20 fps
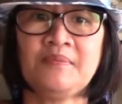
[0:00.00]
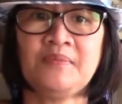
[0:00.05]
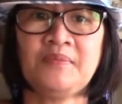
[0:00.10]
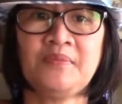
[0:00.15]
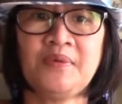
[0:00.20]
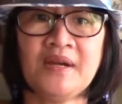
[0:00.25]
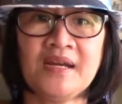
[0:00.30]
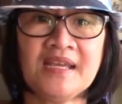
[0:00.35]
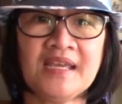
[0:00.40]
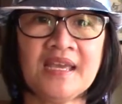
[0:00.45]

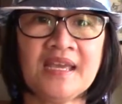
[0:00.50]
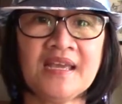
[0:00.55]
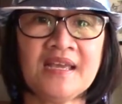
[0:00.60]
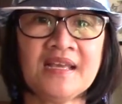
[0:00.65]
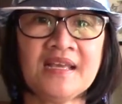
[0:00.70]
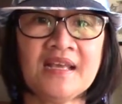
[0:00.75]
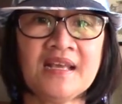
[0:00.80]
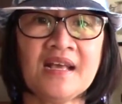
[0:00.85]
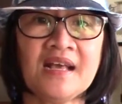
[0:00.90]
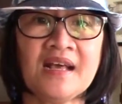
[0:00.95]

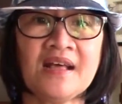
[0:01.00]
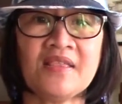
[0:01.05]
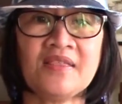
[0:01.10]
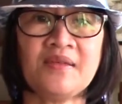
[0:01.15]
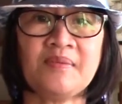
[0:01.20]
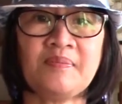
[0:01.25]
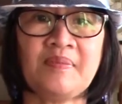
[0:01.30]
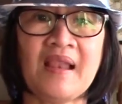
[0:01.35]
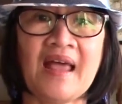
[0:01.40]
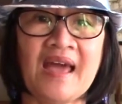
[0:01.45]
Bringing
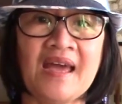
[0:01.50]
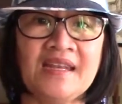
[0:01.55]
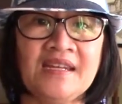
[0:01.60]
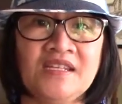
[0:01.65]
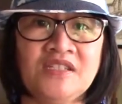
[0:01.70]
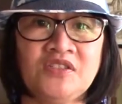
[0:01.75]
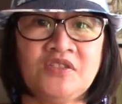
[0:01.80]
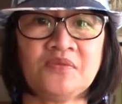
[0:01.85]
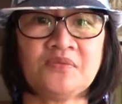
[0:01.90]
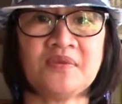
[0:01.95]
the plan
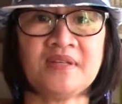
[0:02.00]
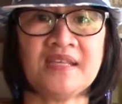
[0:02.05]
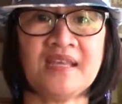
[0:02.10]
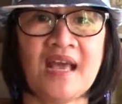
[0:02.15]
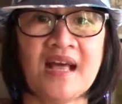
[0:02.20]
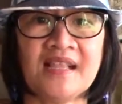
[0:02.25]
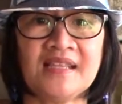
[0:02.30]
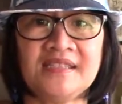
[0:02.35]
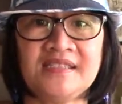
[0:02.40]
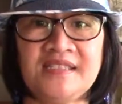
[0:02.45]
into
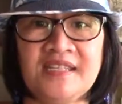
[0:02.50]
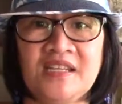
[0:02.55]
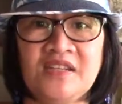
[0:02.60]
reality